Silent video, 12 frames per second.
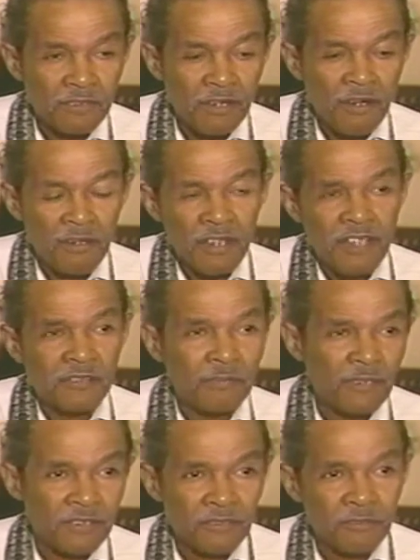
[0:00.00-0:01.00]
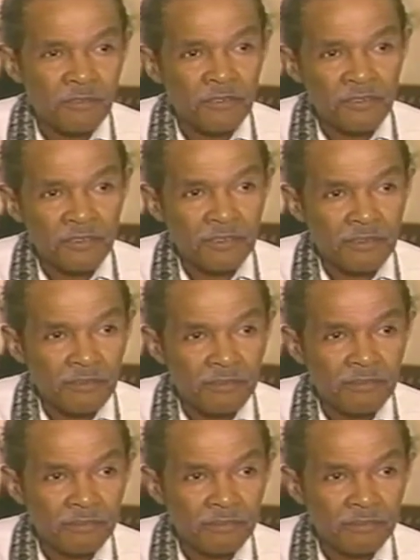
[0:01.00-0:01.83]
all aspects of music, you know.